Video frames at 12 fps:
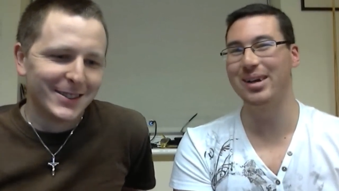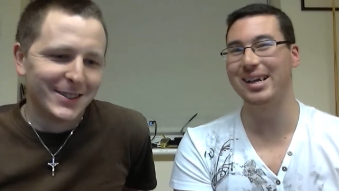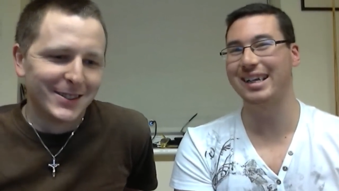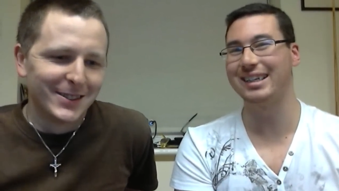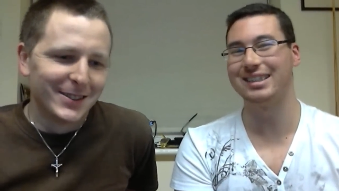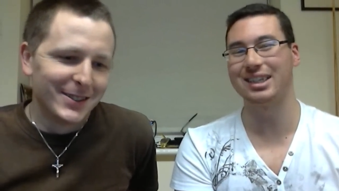
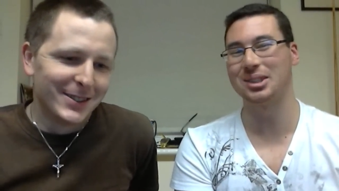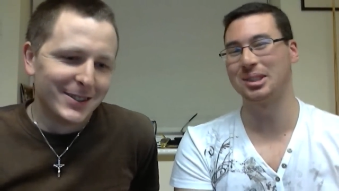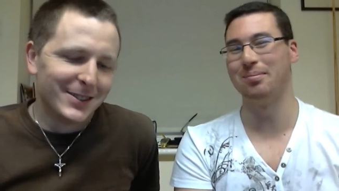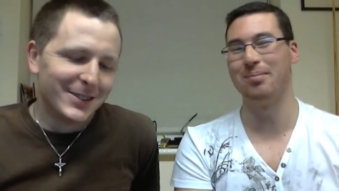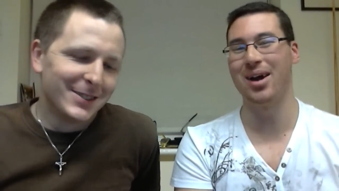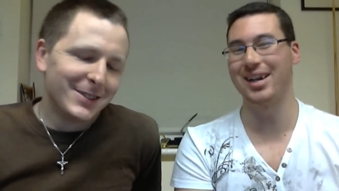Speaker 1: workers. This is a
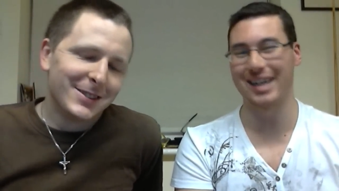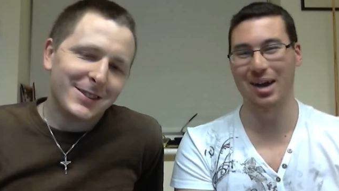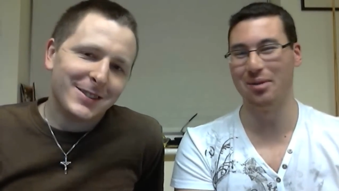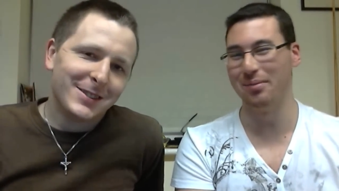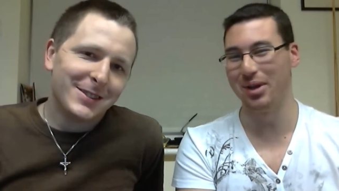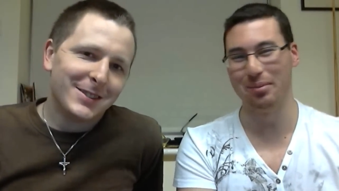
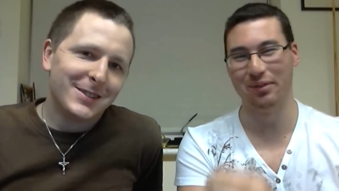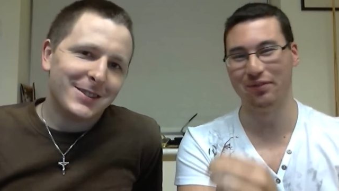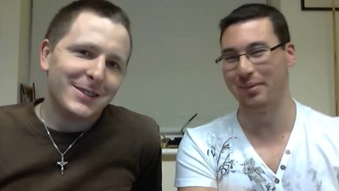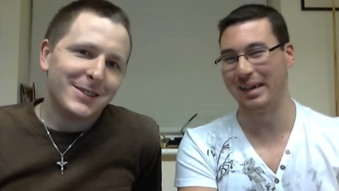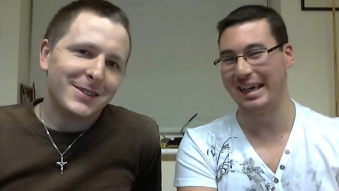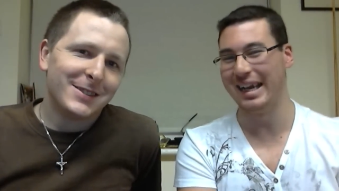mark-out moment for
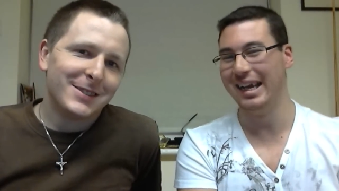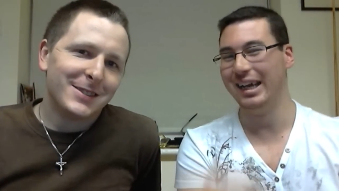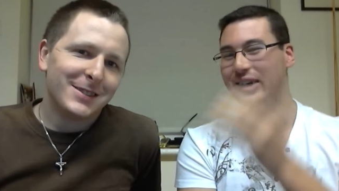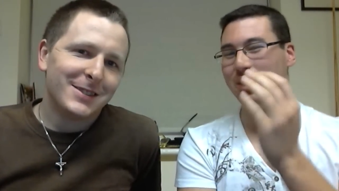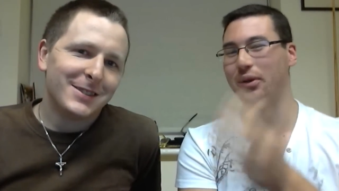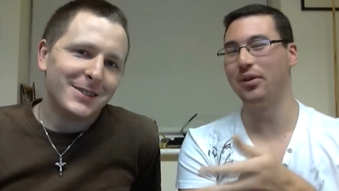me.
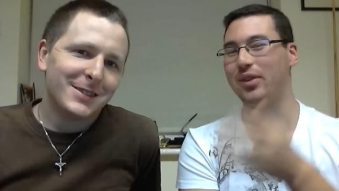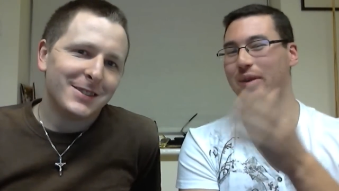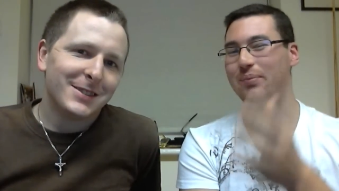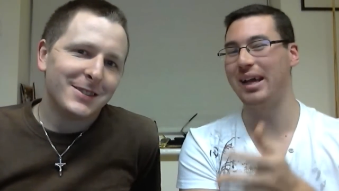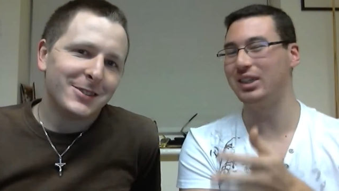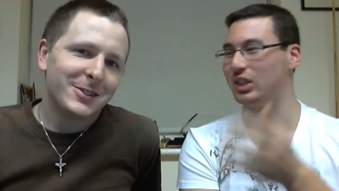Two of the
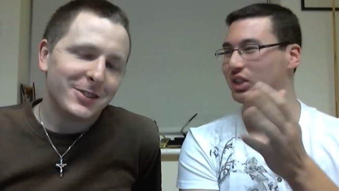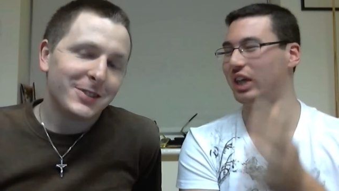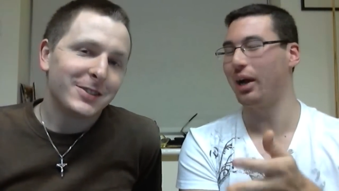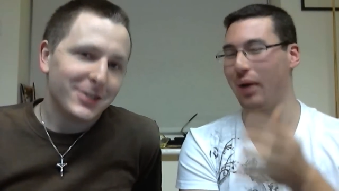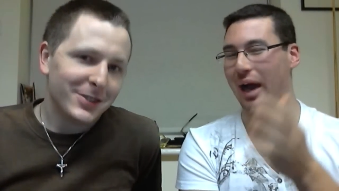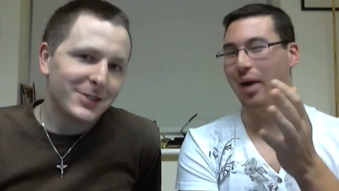best
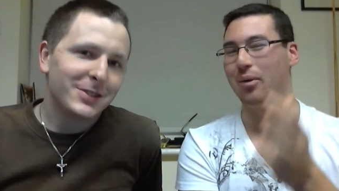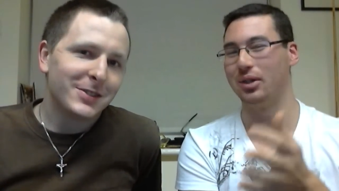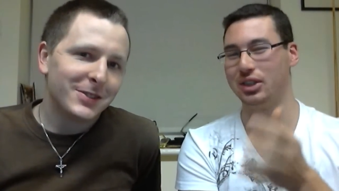shout-out,